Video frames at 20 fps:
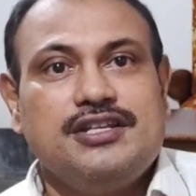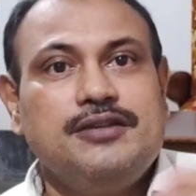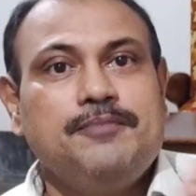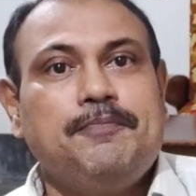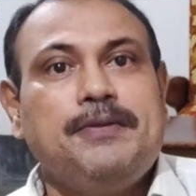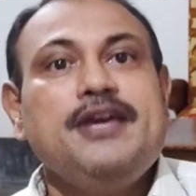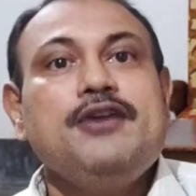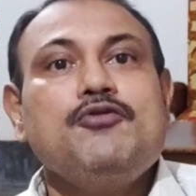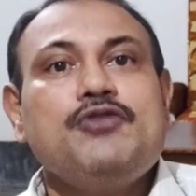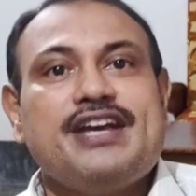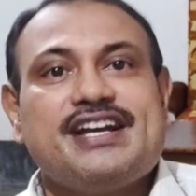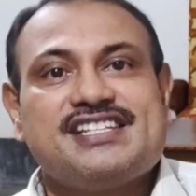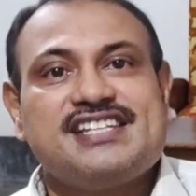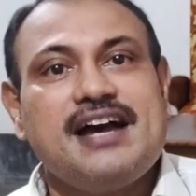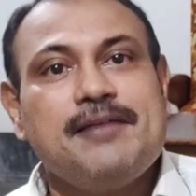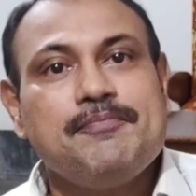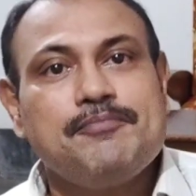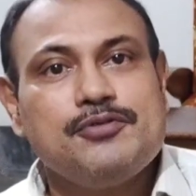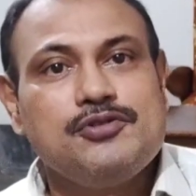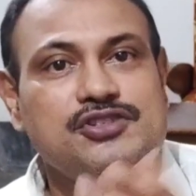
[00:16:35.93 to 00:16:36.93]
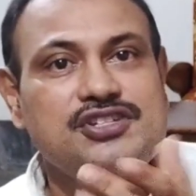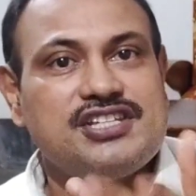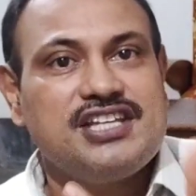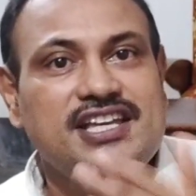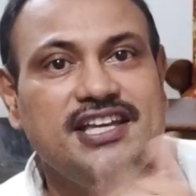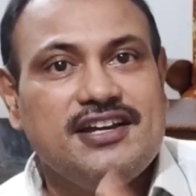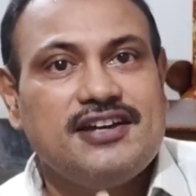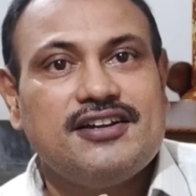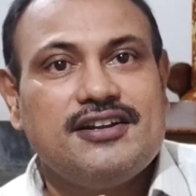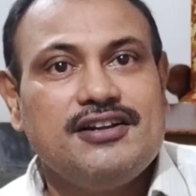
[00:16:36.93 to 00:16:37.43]
In few examples
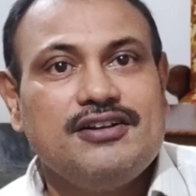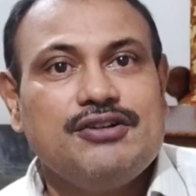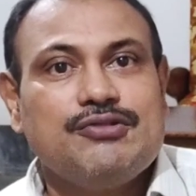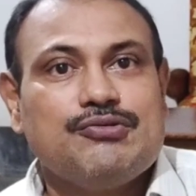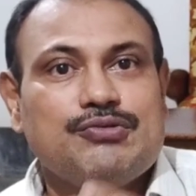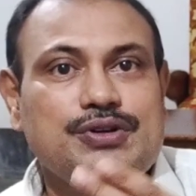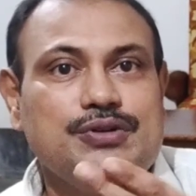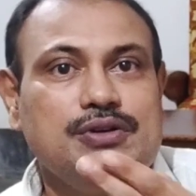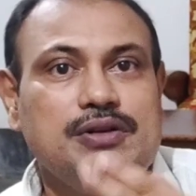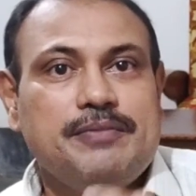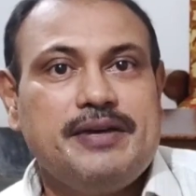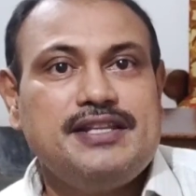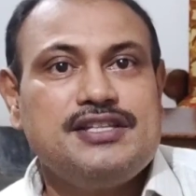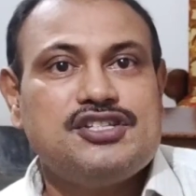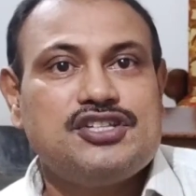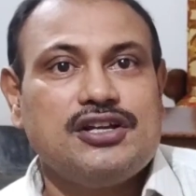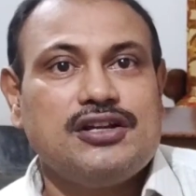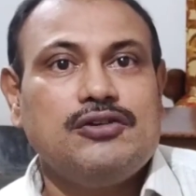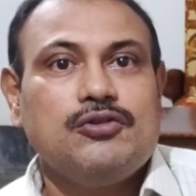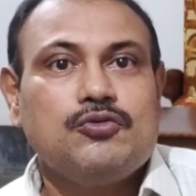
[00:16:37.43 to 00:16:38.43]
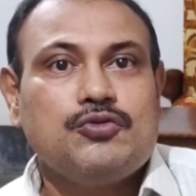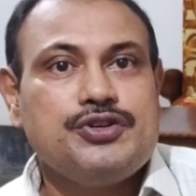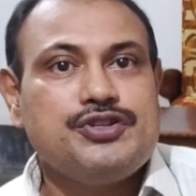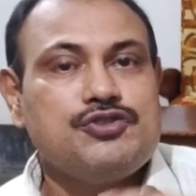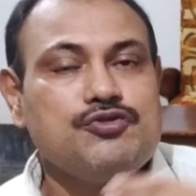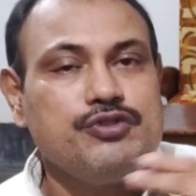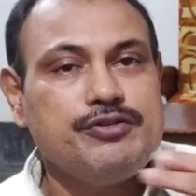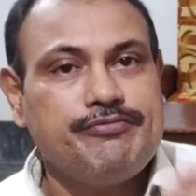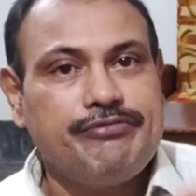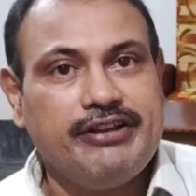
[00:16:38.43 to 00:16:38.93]
here we will mention,
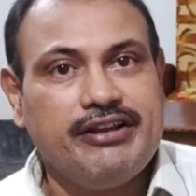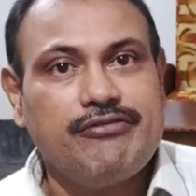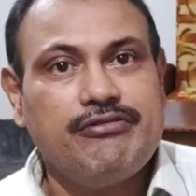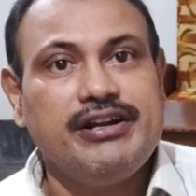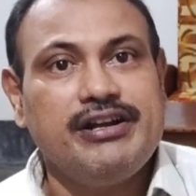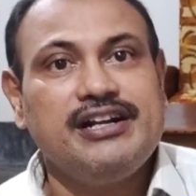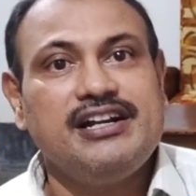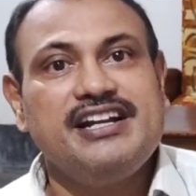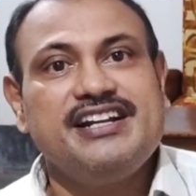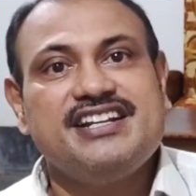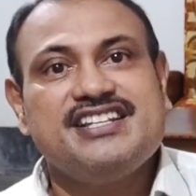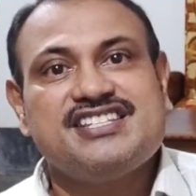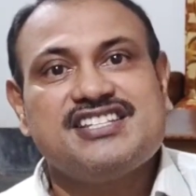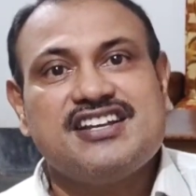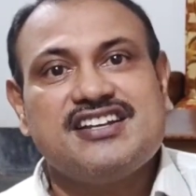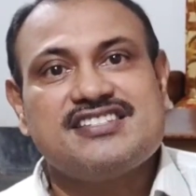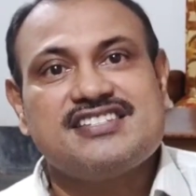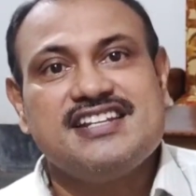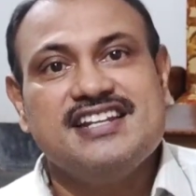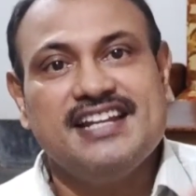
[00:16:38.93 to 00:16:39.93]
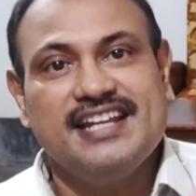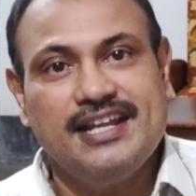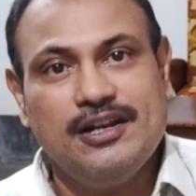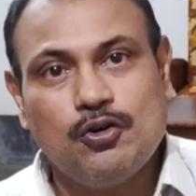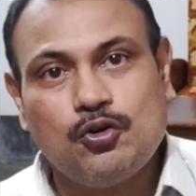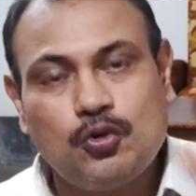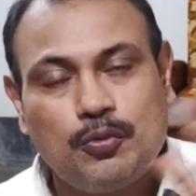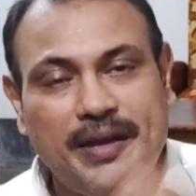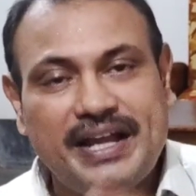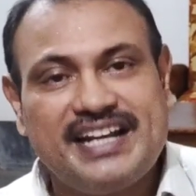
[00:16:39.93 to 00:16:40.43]
which we frequently discuss in
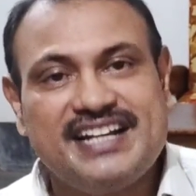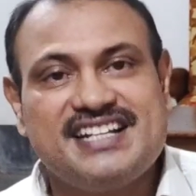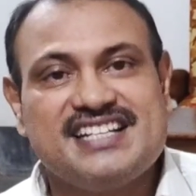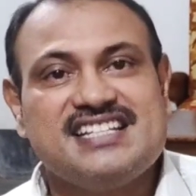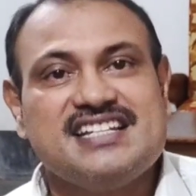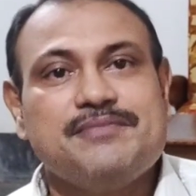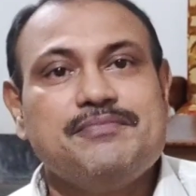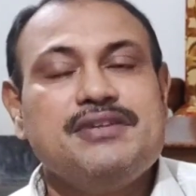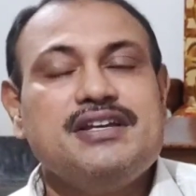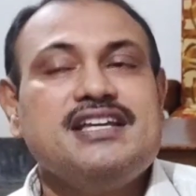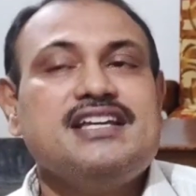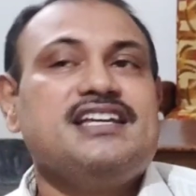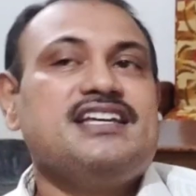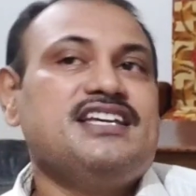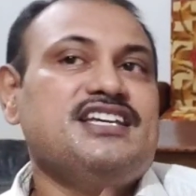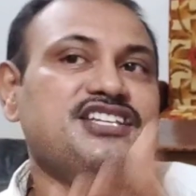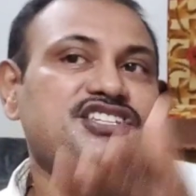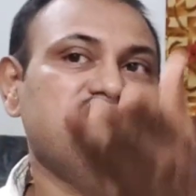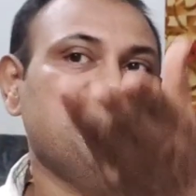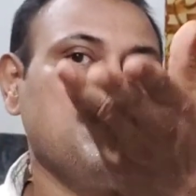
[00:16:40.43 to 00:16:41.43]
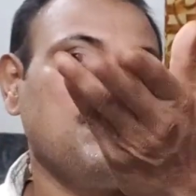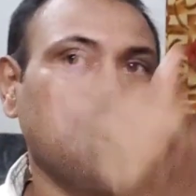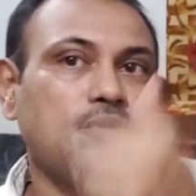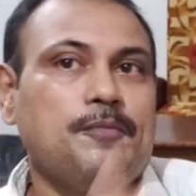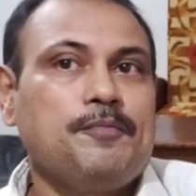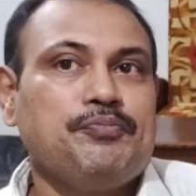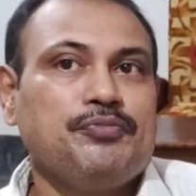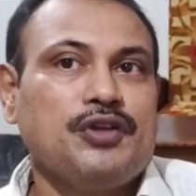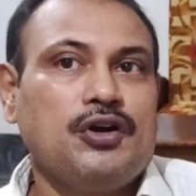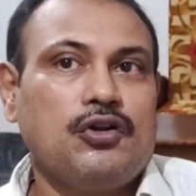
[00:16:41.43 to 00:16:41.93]
electromagnetism, is
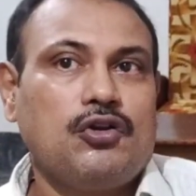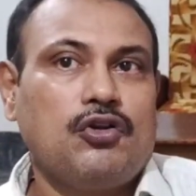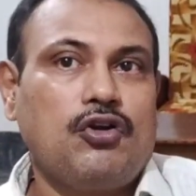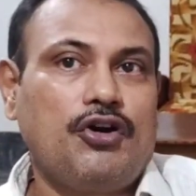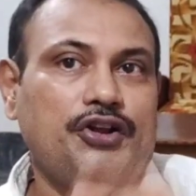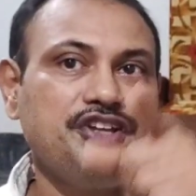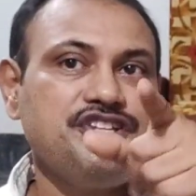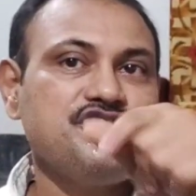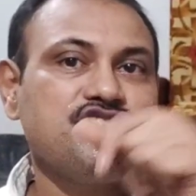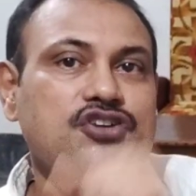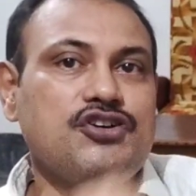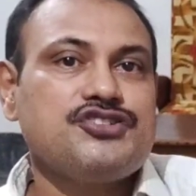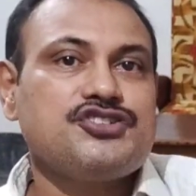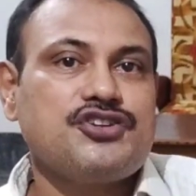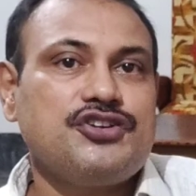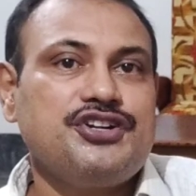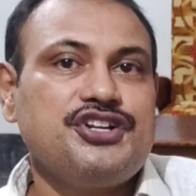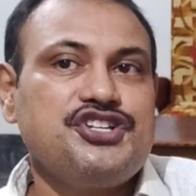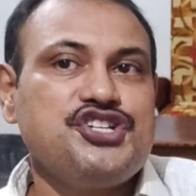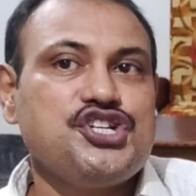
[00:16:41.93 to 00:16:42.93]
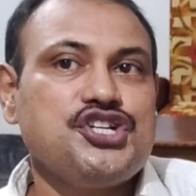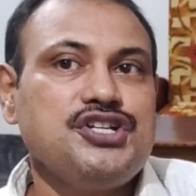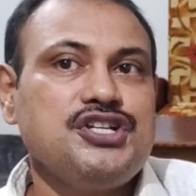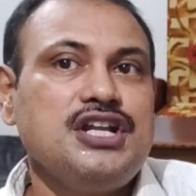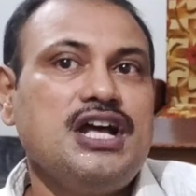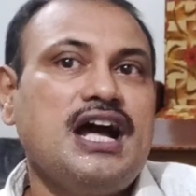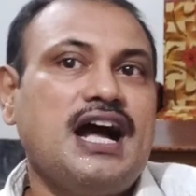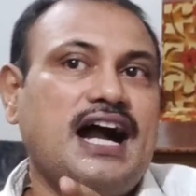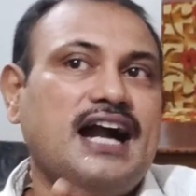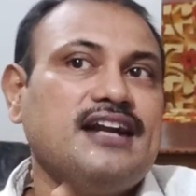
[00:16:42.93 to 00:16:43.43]
your LorentzGauge
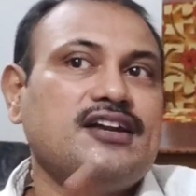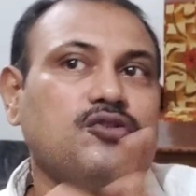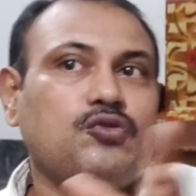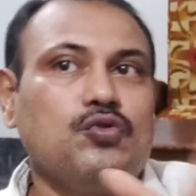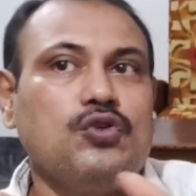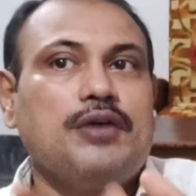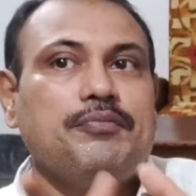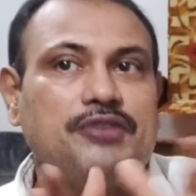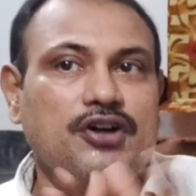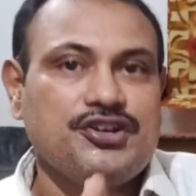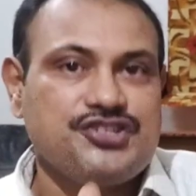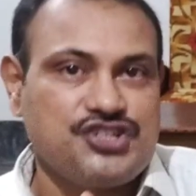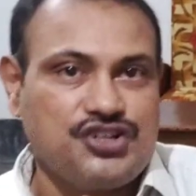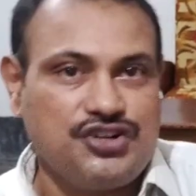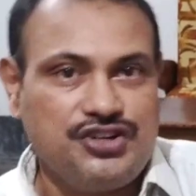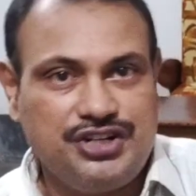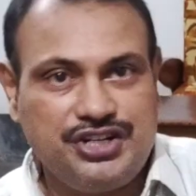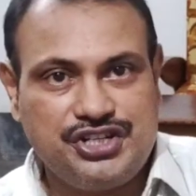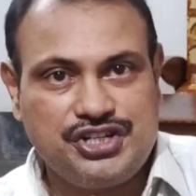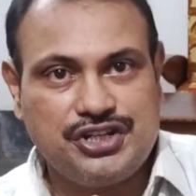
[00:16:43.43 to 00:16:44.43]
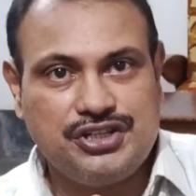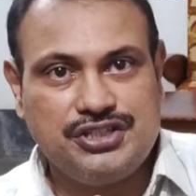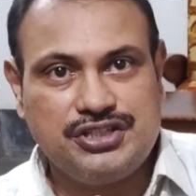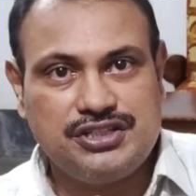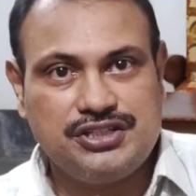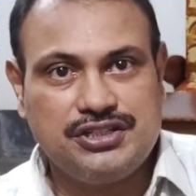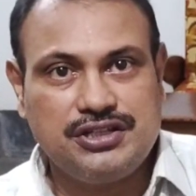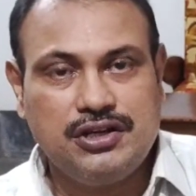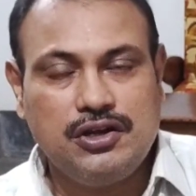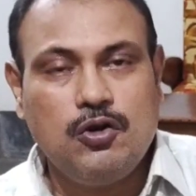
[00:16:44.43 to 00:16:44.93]
condition and CoulombGauge
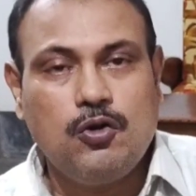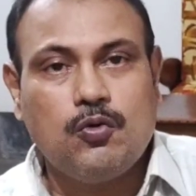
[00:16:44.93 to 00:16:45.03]
conditions.